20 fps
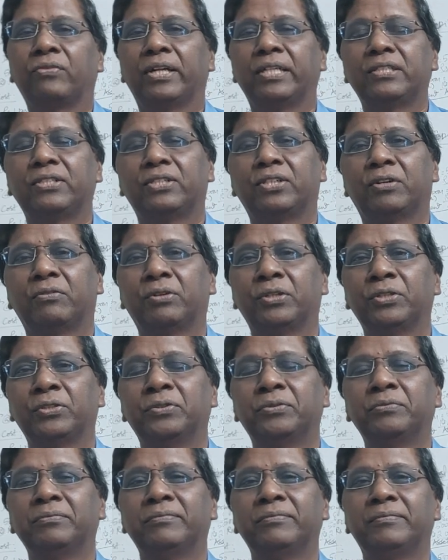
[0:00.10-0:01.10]
friends, how are
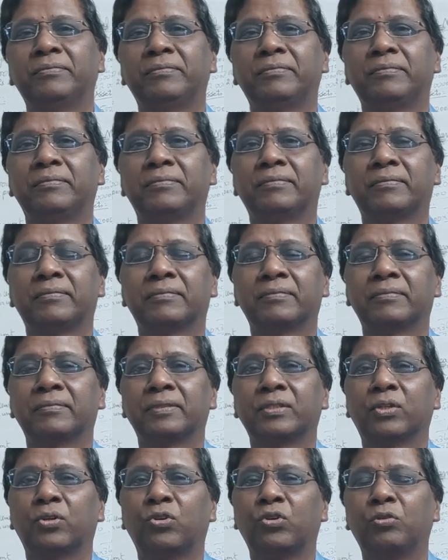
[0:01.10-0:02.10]
you?
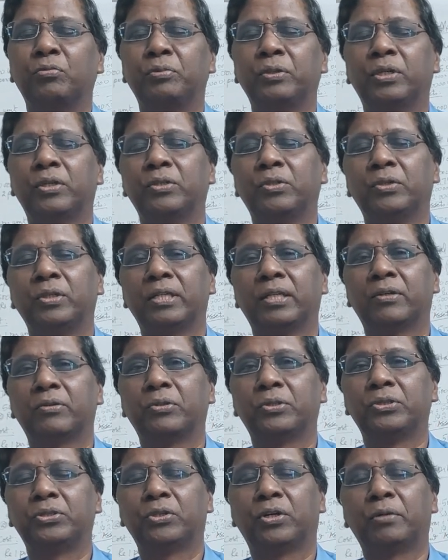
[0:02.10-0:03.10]
Hope you are doing a
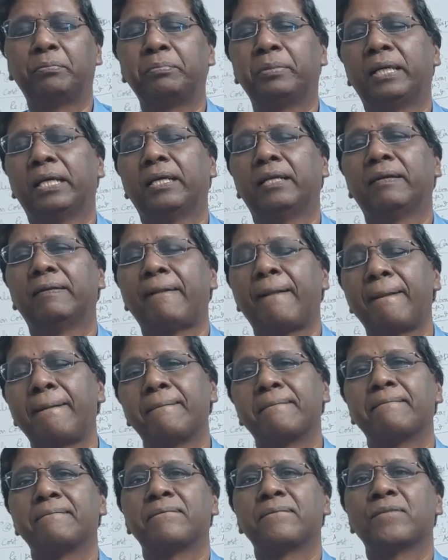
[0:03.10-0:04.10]
good job.
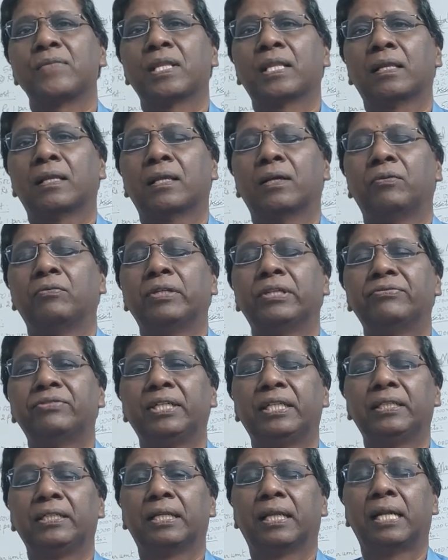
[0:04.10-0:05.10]
We have
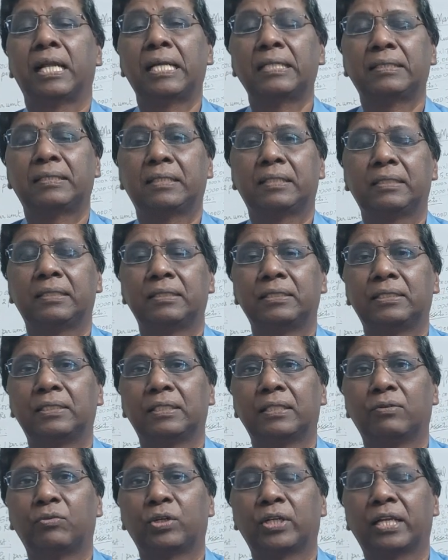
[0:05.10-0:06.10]
seen the last session's
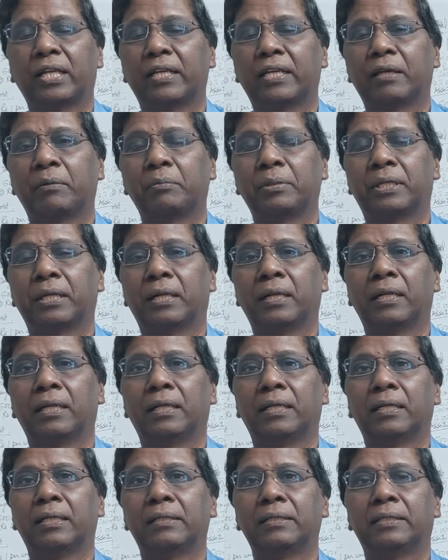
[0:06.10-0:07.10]
working
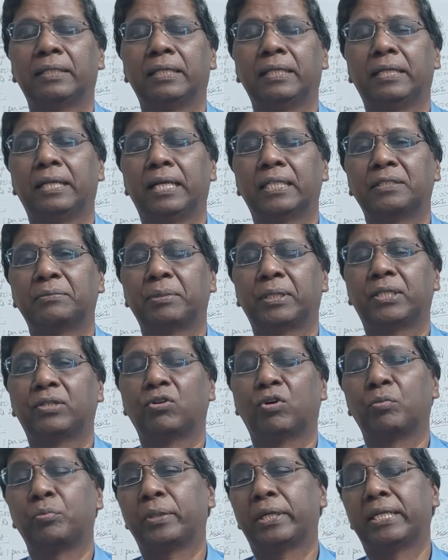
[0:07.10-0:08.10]
capital theory aspect,
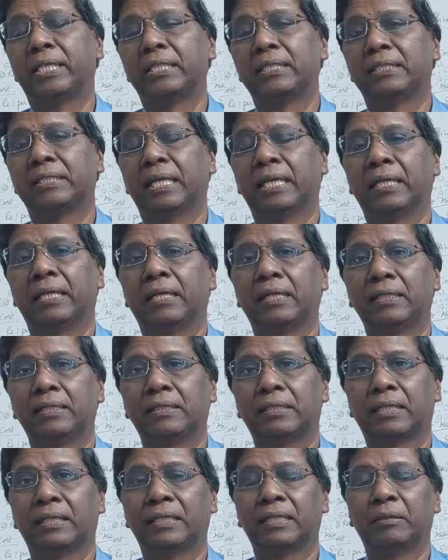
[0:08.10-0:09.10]
operating
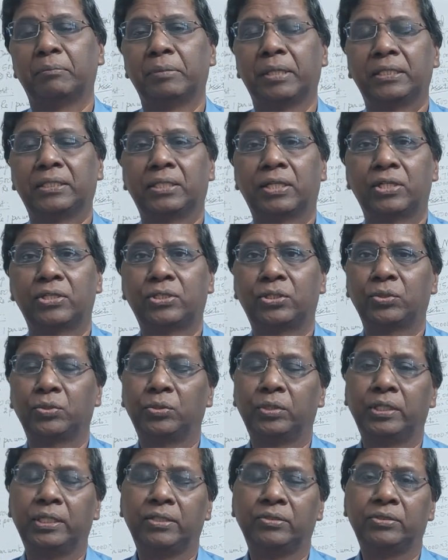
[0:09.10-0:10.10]
cycles and methods to
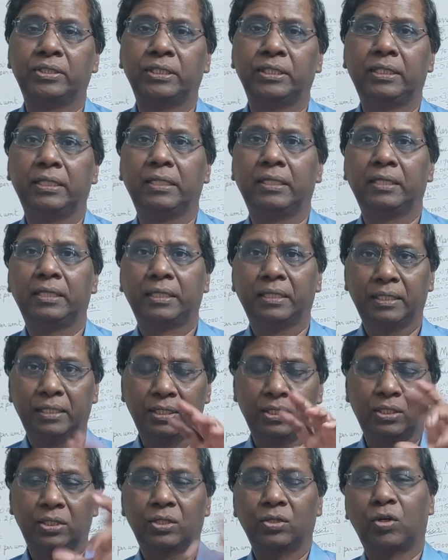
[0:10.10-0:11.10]
reduce the
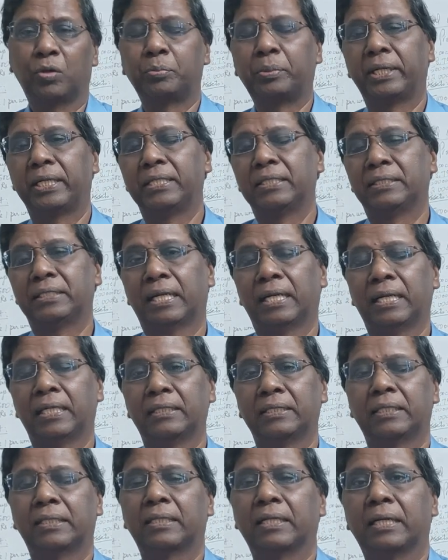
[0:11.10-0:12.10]
operating cycle,
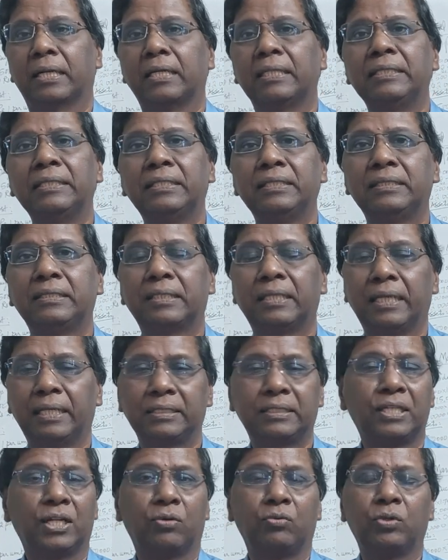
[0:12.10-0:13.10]
etc. In this
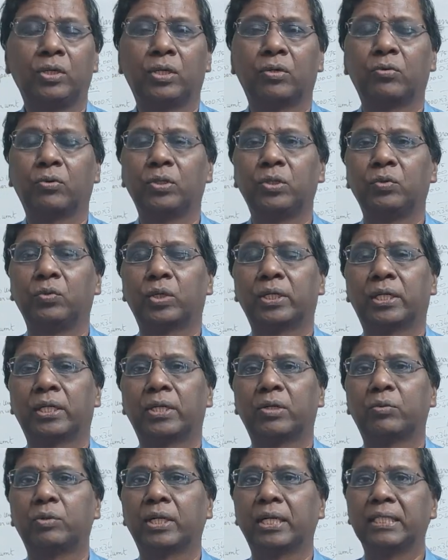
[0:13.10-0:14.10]
case, now we are going to work
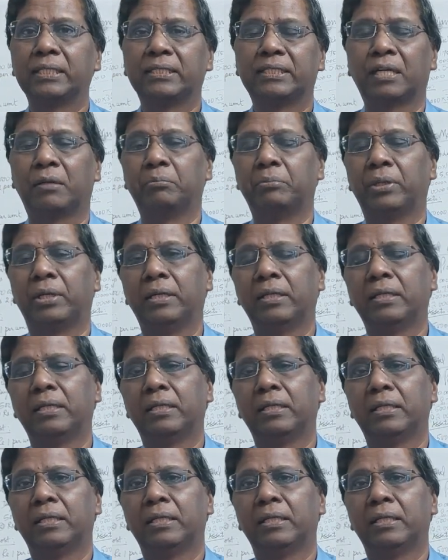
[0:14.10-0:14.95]
it out an example,